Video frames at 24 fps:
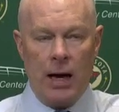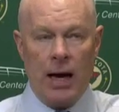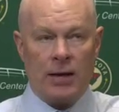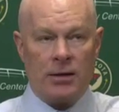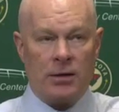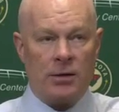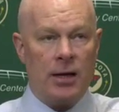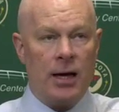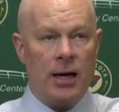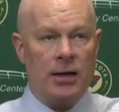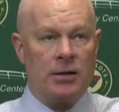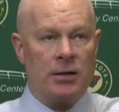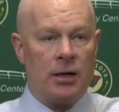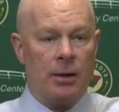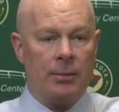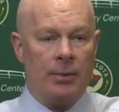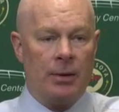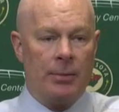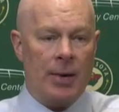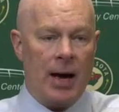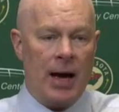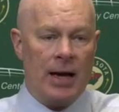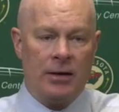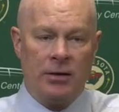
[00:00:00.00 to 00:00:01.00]
Yeah, it's nice. I
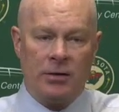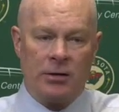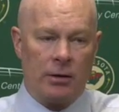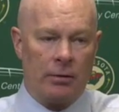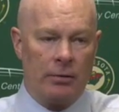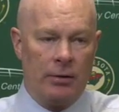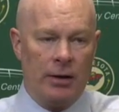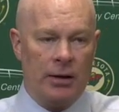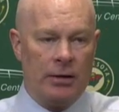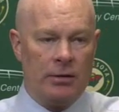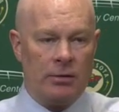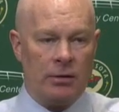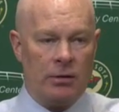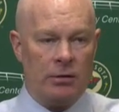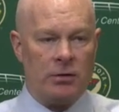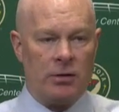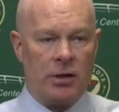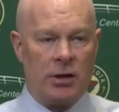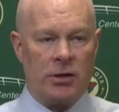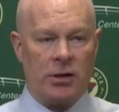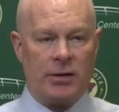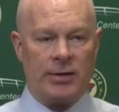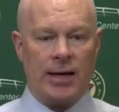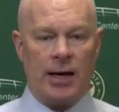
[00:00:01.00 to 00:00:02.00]
mean, Matt,
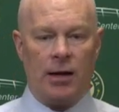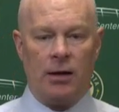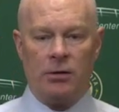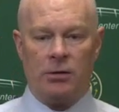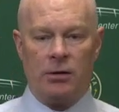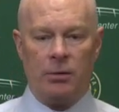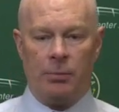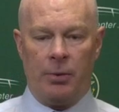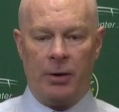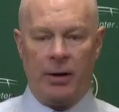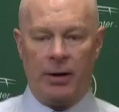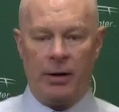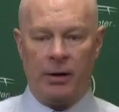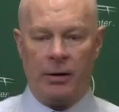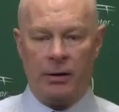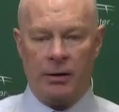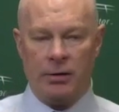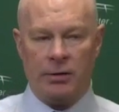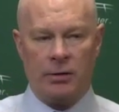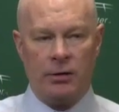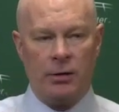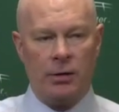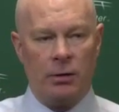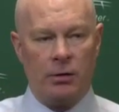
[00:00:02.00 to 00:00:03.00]
he's such a talented player,
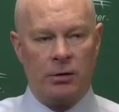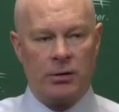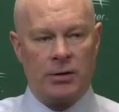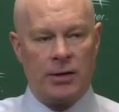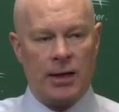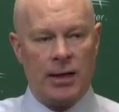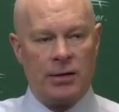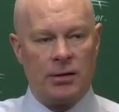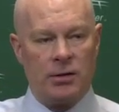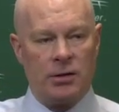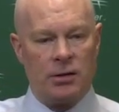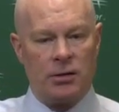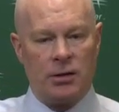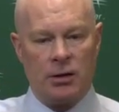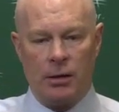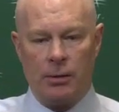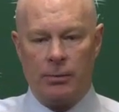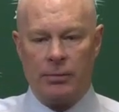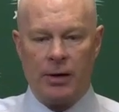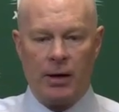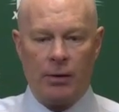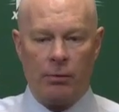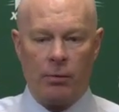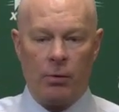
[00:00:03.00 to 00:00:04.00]
and it's nice to see
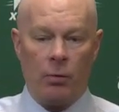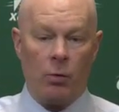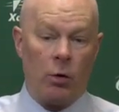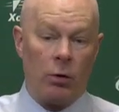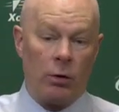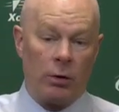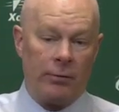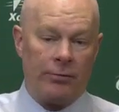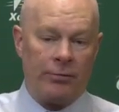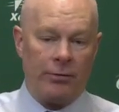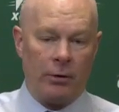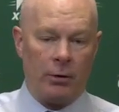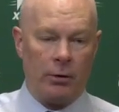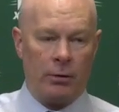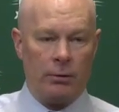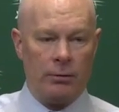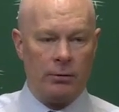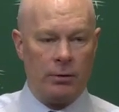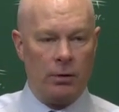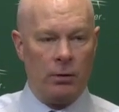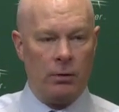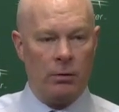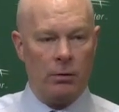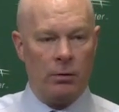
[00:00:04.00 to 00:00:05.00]
him get rewarded
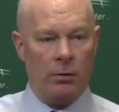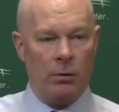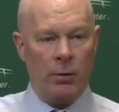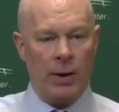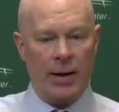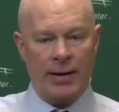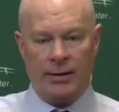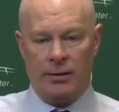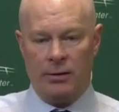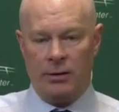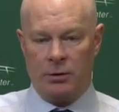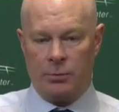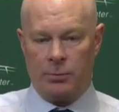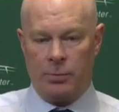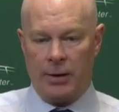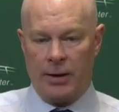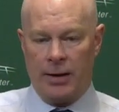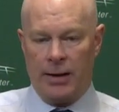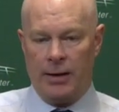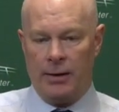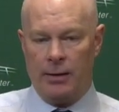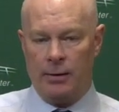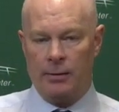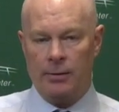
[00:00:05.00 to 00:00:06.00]
for the way that he's
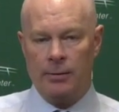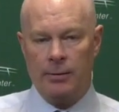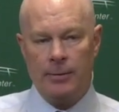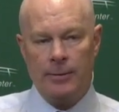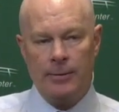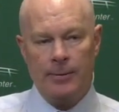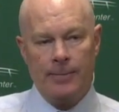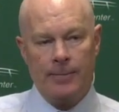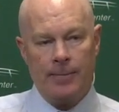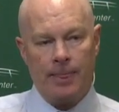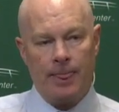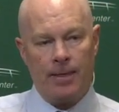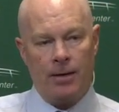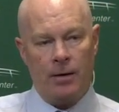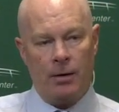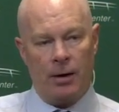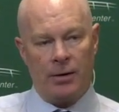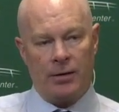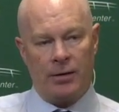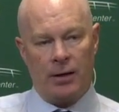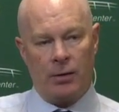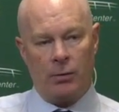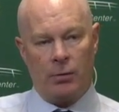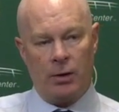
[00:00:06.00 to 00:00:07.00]
played. And you
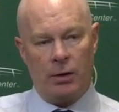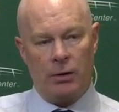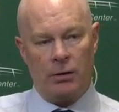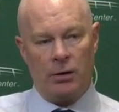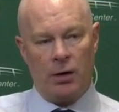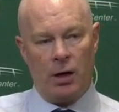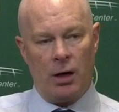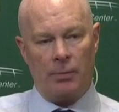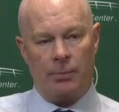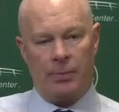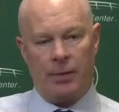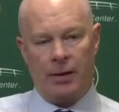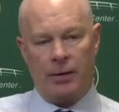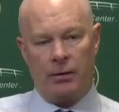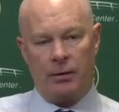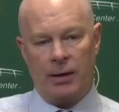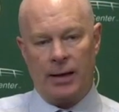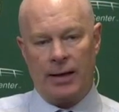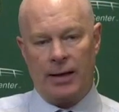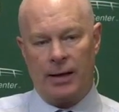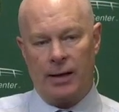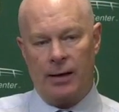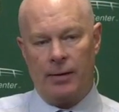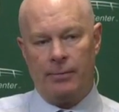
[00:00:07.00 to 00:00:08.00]
know, I think when a young player
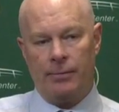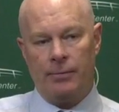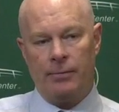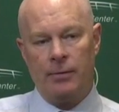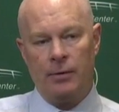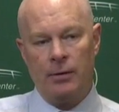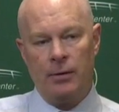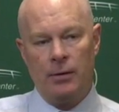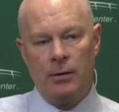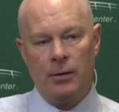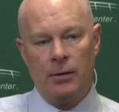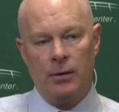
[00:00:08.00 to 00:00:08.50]
like him